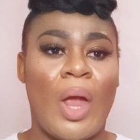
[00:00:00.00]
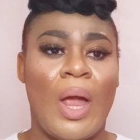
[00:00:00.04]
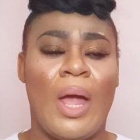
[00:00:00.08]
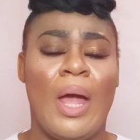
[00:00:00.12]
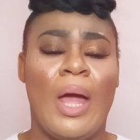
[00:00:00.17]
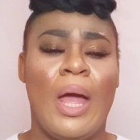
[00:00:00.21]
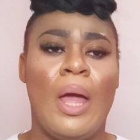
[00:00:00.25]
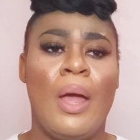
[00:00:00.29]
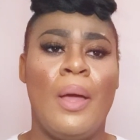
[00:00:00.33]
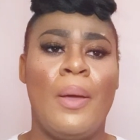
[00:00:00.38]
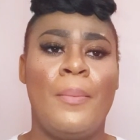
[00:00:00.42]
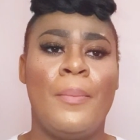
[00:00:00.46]

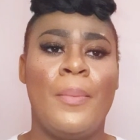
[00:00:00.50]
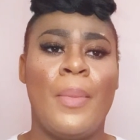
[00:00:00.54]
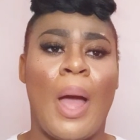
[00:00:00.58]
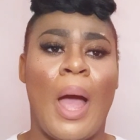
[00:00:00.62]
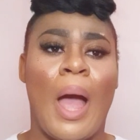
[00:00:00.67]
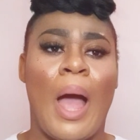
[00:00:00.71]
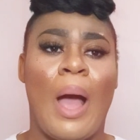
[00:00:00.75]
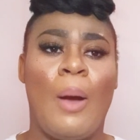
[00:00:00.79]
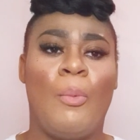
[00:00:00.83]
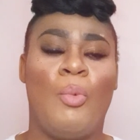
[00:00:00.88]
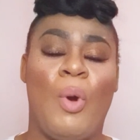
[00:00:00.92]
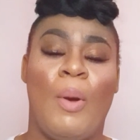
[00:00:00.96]

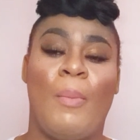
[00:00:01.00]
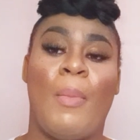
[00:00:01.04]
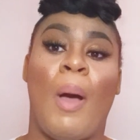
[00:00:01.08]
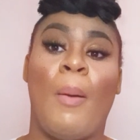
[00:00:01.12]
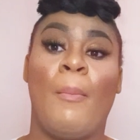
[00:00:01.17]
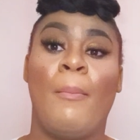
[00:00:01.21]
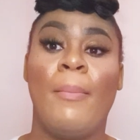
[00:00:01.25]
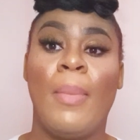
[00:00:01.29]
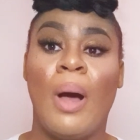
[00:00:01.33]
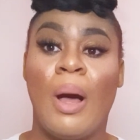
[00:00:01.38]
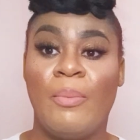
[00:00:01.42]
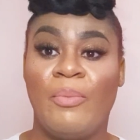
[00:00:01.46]
When my
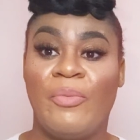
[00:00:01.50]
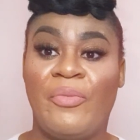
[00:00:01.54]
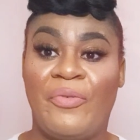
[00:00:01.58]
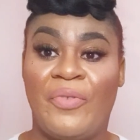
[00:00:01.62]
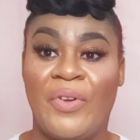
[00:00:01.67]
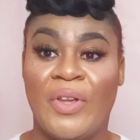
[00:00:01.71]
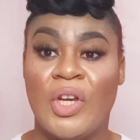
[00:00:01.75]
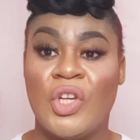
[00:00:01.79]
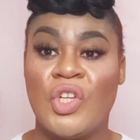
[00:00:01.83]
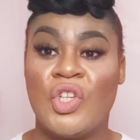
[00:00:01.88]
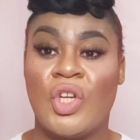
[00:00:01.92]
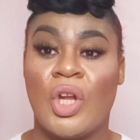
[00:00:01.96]
mum
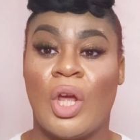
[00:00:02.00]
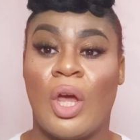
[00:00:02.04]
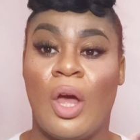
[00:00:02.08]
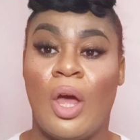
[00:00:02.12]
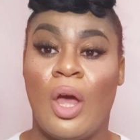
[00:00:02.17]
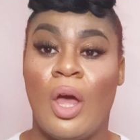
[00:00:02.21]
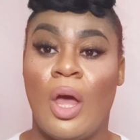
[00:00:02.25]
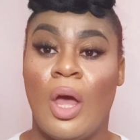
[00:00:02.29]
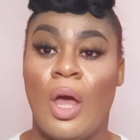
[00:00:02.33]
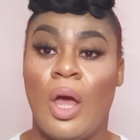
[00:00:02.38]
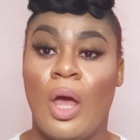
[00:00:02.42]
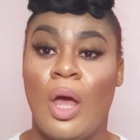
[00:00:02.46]
finished
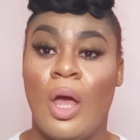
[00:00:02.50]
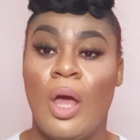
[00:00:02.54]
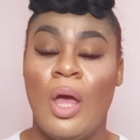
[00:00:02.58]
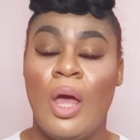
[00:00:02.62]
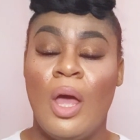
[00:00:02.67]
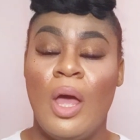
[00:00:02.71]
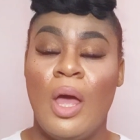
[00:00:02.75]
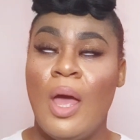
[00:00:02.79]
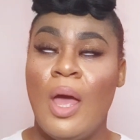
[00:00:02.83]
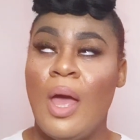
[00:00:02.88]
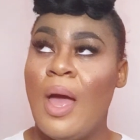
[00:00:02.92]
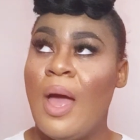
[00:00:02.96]
her
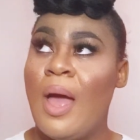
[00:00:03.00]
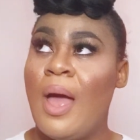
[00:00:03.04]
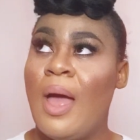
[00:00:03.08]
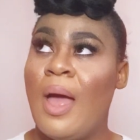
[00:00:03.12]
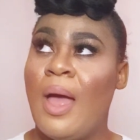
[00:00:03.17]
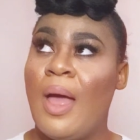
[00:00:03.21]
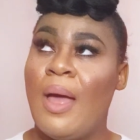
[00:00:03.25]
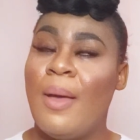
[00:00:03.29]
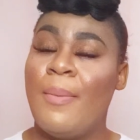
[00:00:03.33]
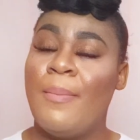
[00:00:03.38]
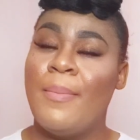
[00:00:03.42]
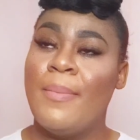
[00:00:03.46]

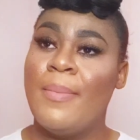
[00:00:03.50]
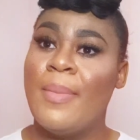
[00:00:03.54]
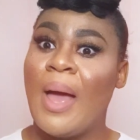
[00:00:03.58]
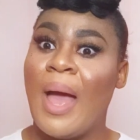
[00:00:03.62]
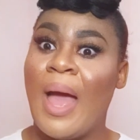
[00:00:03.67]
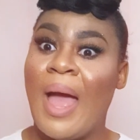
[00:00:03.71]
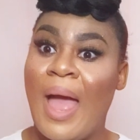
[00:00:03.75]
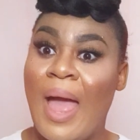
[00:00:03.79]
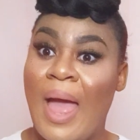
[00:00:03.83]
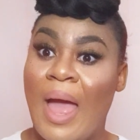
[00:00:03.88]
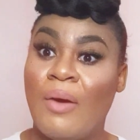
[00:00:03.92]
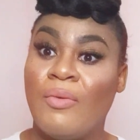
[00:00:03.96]

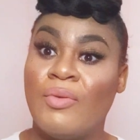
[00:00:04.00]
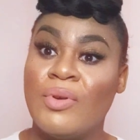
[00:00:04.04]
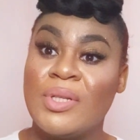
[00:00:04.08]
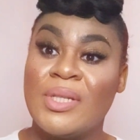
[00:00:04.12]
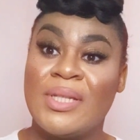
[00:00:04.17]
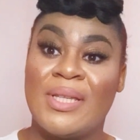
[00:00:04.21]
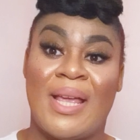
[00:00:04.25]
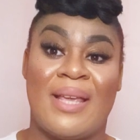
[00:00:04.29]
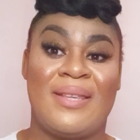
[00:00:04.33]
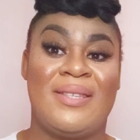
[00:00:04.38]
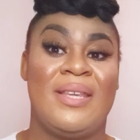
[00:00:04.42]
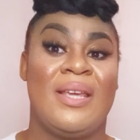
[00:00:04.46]

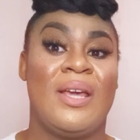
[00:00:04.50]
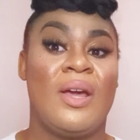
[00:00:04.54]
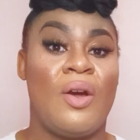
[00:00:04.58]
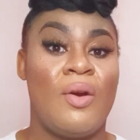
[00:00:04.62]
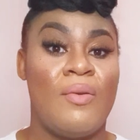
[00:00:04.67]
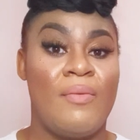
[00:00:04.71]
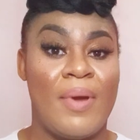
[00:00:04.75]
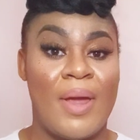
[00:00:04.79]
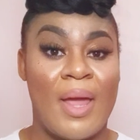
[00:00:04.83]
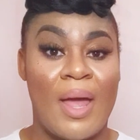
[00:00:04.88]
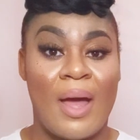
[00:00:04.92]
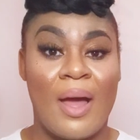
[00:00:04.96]
aerostessing
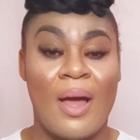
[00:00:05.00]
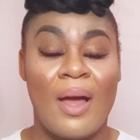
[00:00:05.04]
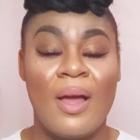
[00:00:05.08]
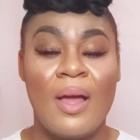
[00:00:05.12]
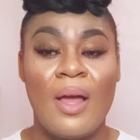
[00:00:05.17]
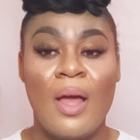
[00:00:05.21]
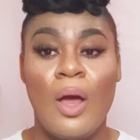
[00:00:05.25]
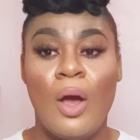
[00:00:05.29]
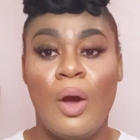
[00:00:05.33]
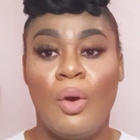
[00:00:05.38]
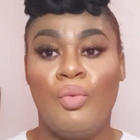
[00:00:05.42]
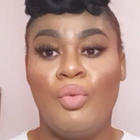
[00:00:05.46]
career,
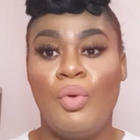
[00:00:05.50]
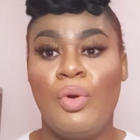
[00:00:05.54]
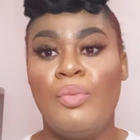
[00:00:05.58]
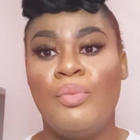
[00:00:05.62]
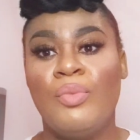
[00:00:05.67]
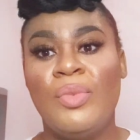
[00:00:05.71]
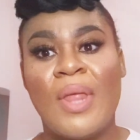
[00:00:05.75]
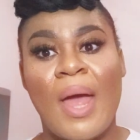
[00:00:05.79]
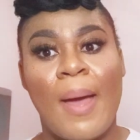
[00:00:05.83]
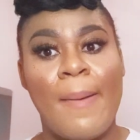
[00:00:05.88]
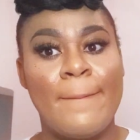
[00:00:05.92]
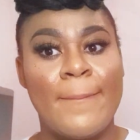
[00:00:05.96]
we
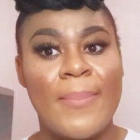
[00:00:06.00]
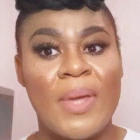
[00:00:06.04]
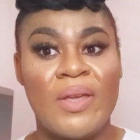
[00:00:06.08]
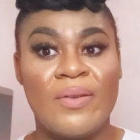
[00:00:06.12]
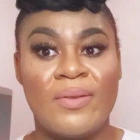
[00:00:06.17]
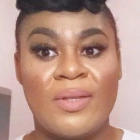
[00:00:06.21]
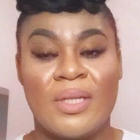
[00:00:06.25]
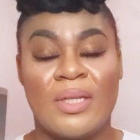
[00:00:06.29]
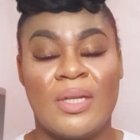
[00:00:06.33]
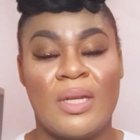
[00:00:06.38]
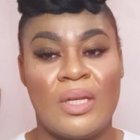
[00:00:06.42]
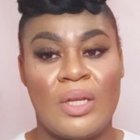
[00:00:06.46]
then
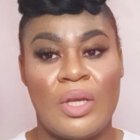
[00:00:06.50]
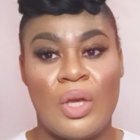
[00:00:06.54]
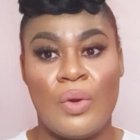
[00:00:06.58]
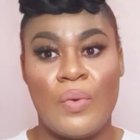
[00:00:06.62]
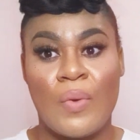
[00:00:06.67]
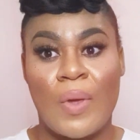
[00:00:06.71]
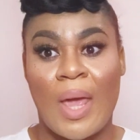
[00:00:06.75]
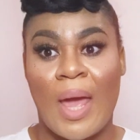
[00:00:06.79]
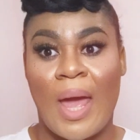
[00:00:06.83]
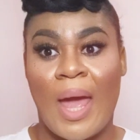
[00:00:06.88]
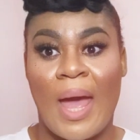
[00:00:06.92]
moved to the UK.